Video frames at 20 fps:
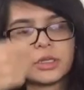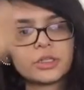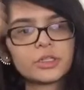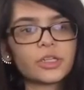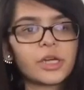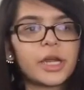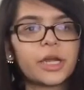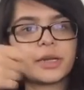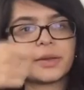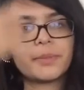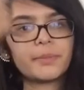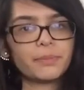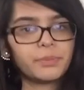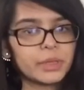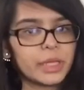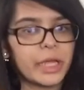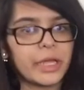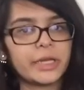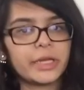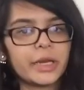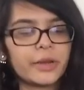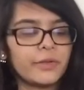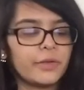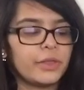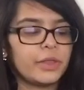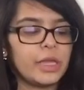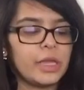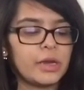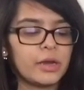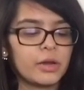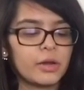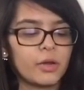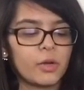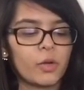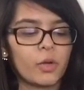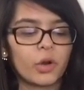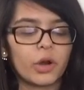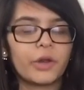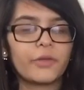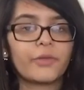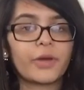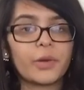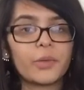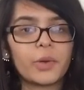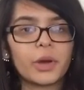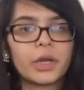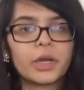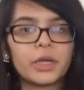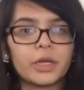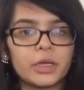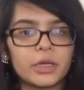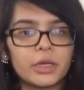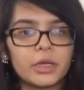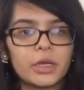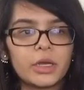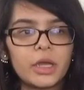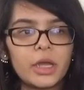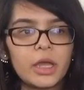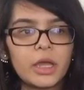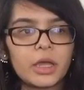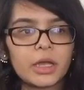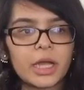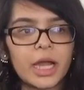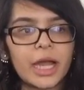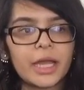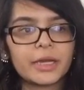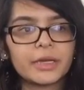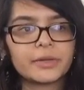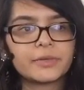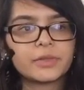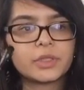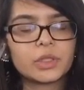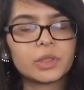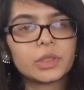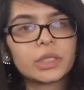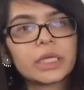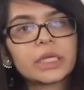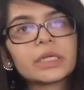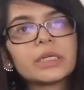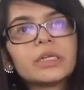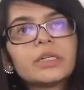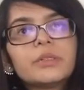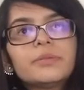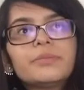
trying to blend everything, or if I want to kind of do like